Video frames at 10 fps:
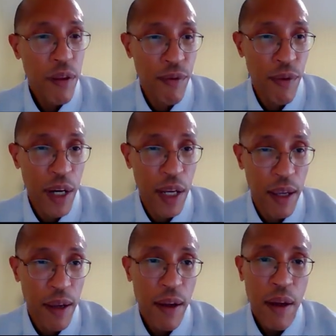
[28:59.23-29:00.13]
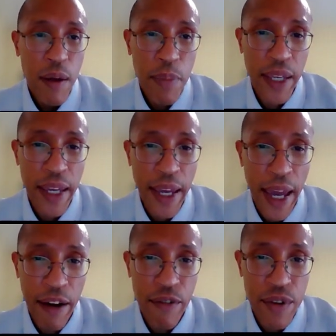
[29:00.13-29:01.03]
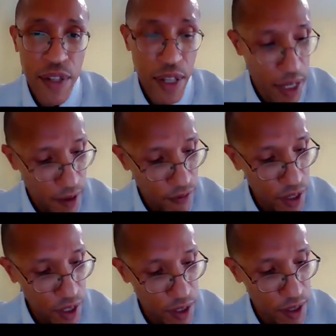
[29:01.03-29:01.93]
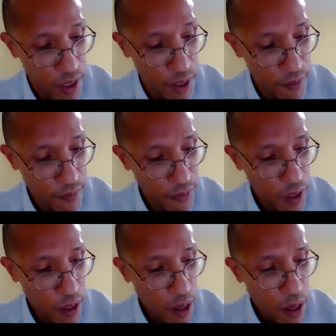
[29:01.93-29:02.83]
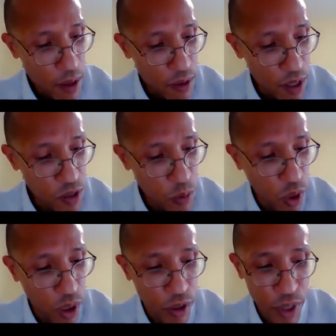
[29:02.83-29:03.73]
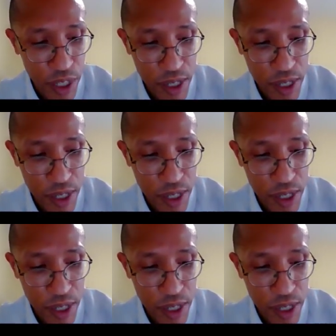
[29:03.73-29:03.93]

3, picking accuracy and efficiency. This will increase